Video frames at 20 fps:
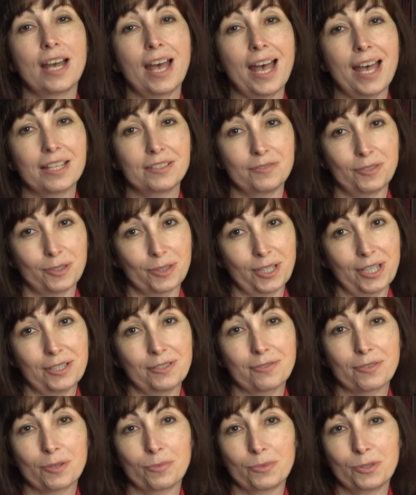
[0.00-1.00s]
advocate
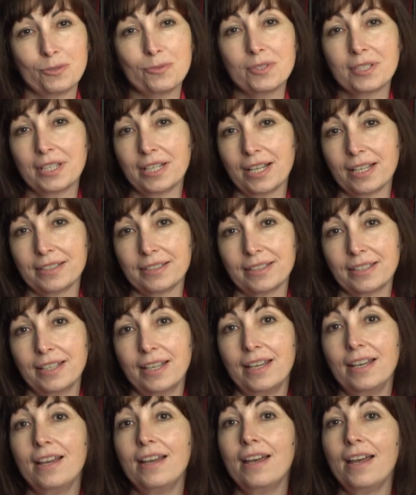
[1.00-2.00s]
from New Zealand,
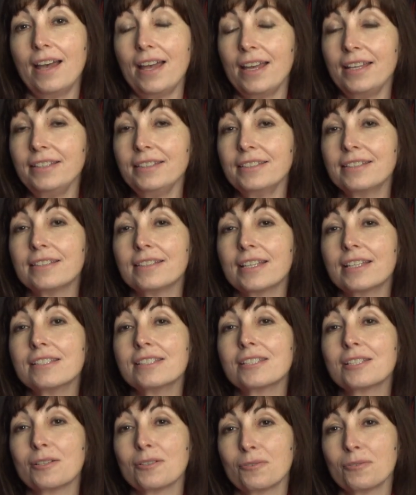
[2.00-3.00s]
and
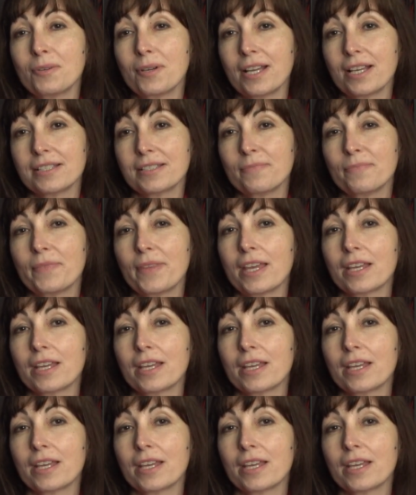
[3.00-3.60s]
Nancy Loucas,